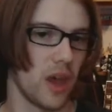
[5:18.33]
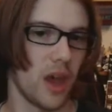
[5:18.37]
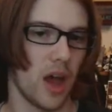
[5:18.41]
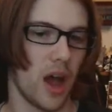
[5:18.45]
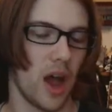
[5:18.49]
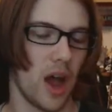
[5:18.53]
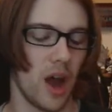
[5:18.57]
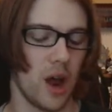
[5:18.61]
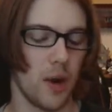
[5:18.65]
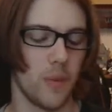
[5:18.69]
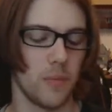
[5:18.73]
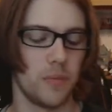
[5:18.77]

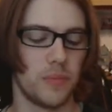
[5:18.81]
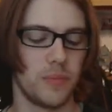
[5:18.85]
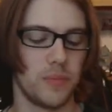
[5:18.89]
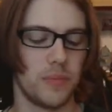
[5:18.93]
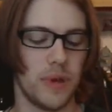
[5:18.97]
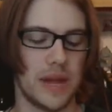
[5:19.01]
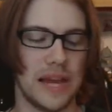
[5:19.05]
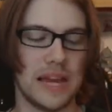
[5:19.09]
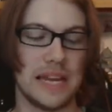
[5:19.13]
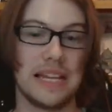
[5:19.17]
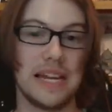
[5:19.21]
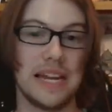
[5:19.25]

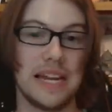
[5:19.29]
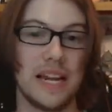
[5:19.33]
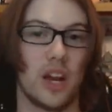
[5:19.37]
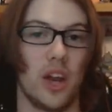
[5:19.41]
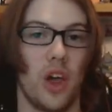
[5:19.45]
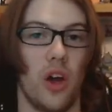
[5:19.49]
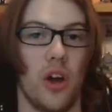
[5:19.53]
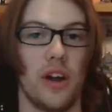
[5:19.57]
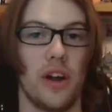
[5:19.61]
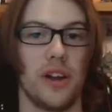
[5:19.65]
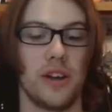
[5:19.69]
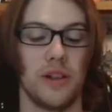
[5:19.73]
It didn't
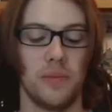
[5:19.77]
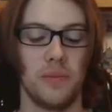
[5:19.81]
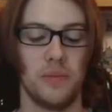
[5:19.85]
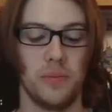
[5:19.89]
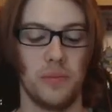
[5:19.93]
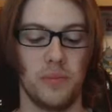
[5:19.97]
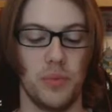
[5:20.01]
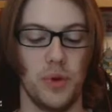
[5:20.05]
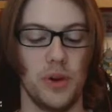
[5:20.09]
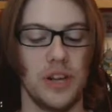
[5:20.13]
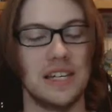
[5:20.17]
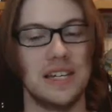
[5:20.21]
glide,
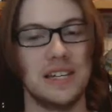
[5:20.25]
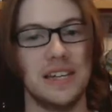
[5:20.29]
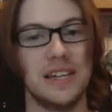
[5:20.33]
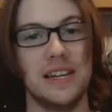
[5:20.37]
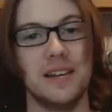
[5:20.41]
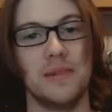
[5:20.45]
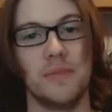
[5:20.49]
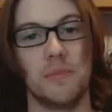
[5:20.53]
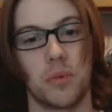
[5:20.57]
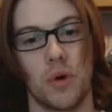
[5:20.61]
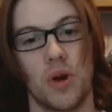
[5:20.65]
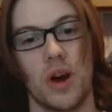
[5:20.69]
but it
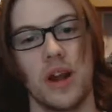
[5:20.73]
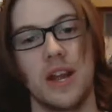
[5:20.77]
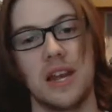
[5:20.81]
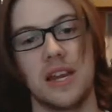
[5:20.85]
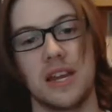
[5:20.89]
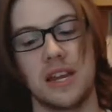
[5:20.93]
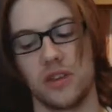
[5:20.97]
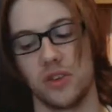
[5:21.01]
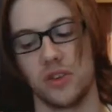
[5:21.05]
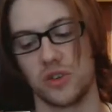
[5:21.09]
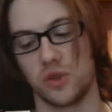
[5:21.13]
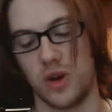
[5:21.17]
didn't break,
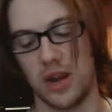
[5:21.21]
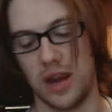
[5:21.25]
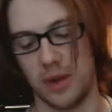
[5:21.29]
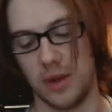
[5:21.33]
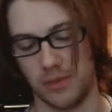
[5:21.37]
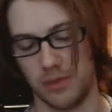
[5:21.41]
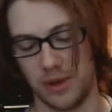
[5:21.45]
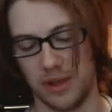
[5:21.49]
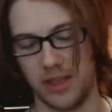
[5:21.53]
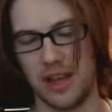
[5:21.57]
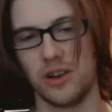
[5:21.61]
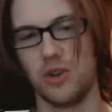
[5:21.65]
and I was quite happy
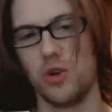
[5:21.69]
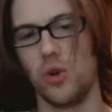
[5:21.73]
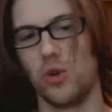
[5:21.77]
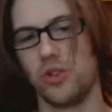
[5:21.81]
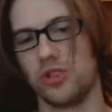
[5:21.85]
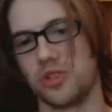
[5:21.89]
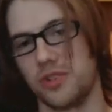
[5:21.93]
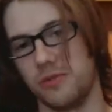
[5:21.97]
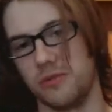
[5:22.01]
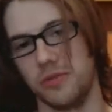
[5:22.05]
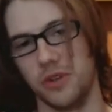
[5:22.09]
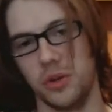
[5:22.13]
about that.
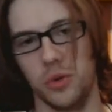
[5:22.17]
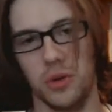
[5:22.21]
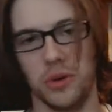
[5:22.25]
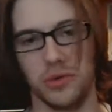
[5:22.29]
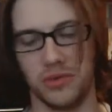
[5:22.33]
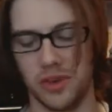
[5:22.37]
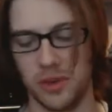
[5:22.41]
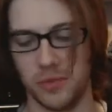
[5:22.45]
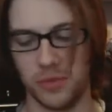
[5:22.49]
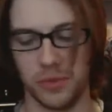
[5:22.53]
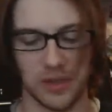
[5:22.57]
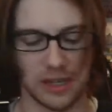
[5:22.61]
Nausicaä flew off
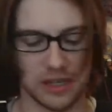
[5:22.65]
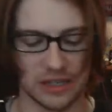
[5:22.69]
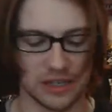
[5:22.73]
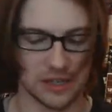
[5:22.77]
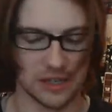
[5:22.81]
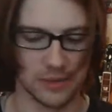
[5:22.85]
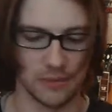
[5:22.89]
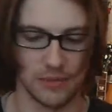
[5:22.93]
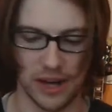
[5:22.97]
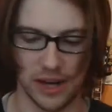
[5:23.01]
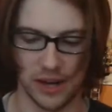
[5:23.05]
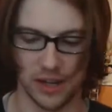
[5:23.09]
it, but that
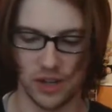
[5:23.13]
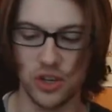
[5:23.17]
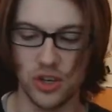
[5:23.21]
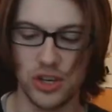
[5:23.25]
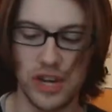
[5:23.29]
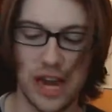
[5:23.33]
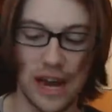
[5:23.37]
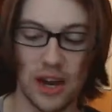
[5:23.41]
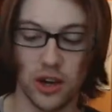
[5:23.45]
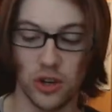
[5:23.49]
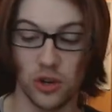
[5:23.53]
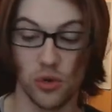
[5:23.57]
doesn't matter. You
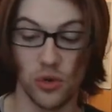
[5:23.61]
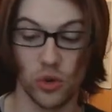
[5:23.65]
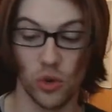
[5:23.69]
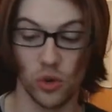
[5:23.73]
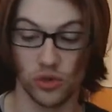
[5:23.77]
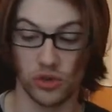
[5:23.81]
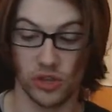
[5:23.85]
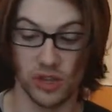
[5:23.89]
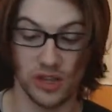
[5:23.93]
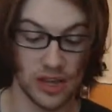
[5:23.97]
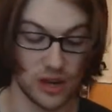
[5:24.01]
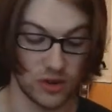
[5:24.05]
can glue
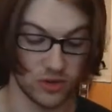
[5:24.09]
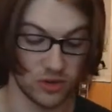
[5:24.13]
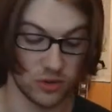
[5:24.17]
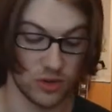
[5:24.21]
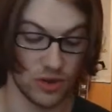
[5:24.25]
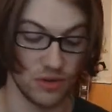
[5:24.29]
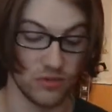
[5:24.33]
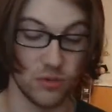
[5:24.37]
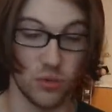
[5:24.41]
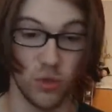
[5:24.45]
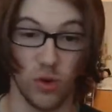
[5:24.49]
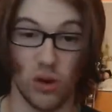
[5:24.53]
Nausicaä down to it
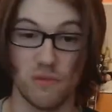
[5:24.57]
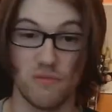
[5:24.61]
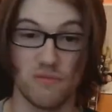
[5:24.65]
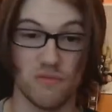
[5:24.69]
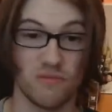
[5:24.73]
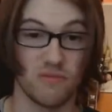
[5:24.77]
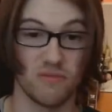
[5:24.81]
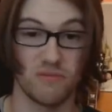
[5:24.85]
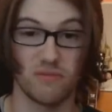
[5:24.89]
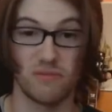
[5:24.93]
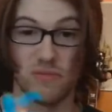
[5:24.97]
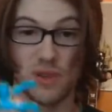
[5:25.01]
if you
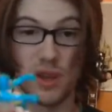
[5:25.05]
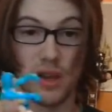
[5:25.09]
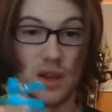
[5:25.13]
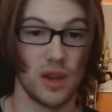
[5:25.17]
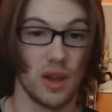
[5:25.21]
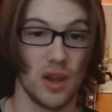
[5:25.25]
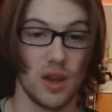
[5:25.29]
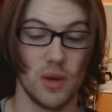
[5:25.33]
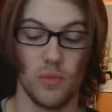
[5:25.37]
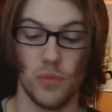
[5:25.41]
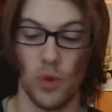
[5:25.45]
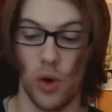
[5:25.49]
want,
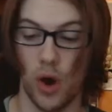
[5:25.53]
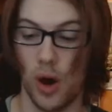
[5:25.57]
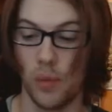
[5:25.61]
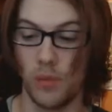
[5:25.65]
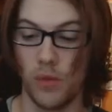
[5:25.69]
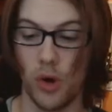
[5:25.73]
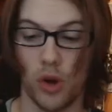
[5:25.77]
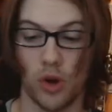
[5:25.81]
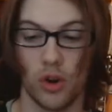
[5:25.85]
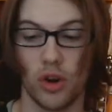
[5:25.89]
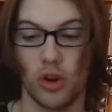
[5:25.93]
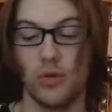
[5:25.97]
but I'm
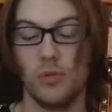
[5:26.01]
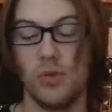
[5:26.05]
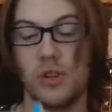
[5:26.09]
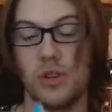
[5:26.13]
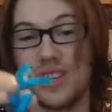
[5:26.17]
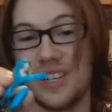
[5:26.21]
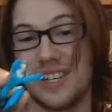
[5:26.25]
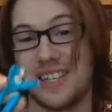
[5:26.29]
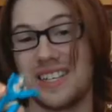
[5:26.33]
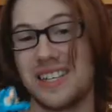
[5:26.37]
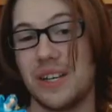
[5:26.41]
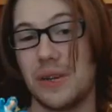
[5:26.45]
not going to, because
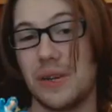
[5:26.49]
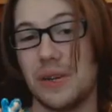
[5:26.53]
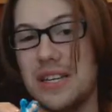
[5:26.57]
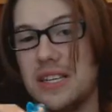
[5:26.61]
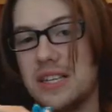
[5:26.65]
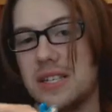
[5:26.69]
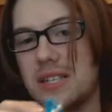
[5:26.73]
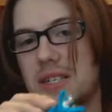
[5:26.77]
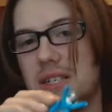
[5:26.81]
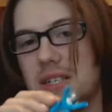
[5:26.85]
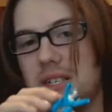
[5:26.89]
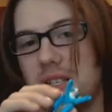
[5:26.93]
I still need
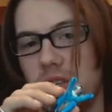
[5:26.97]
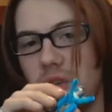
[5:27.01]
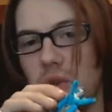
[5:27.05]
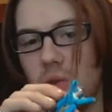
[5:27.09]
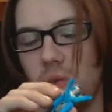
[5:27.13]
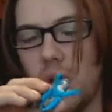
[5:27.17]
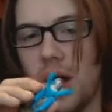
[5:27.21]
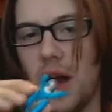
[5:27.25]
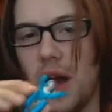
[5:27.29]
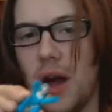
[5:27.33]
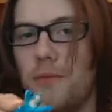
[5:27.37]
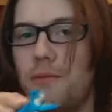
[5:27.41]

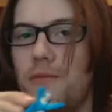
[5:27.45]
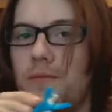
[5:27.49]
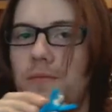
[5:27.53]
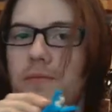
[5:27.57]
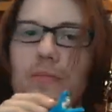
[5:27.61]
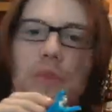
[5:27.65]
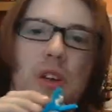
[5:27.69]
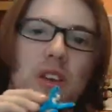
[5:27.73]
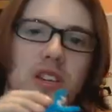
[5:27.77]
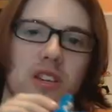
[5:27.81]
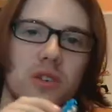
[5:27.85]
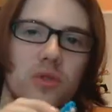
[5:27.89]
to
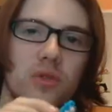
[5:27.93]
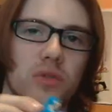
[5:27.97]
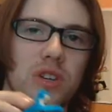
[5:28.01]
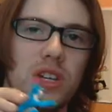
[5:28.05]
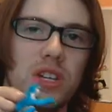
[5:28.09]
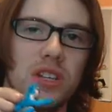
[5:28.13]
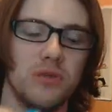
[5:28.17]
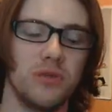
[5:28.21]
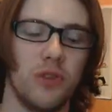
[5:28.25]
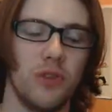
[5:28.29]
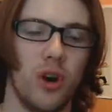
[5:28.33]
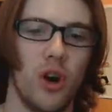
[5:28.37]

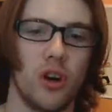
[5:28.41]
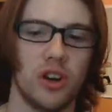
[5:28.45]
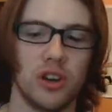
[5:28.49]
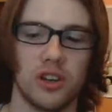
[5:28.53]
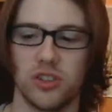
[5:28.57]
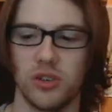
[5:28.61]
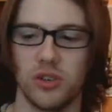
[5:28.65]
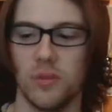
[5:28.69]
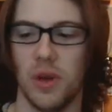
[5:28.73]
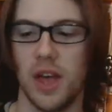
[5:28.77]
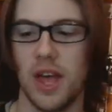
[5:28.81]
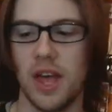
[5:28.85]
varnish
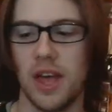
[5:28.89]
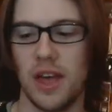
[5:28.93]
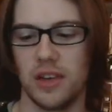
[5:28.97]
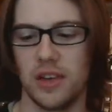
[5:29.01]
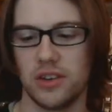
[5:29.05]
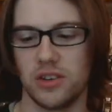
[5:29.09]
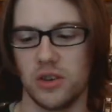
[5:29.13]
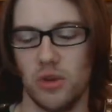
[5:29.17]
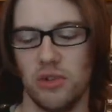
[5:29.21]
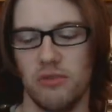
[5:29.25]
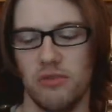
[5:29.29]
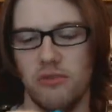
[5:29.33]
them,
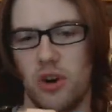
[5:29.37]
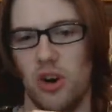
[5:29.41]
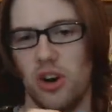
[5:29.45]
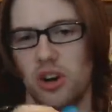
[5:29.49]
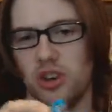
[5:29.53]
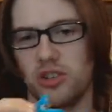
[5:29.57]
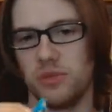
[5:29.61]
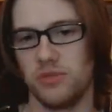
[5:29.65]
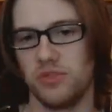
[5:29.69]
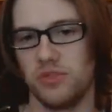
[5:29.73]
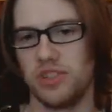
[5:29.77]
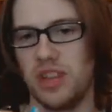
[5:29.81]
so I want to
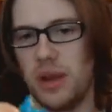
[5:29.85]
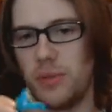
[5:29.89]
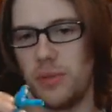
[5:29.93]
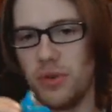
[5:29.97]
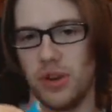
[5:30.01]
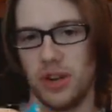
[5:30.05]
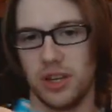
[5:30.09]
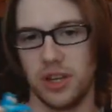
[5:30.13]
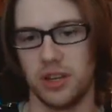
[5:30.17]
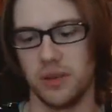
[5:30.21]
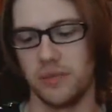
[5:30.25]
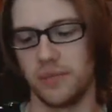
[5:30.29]
varnish them
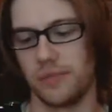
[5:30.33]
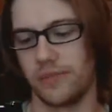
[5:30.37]
separately.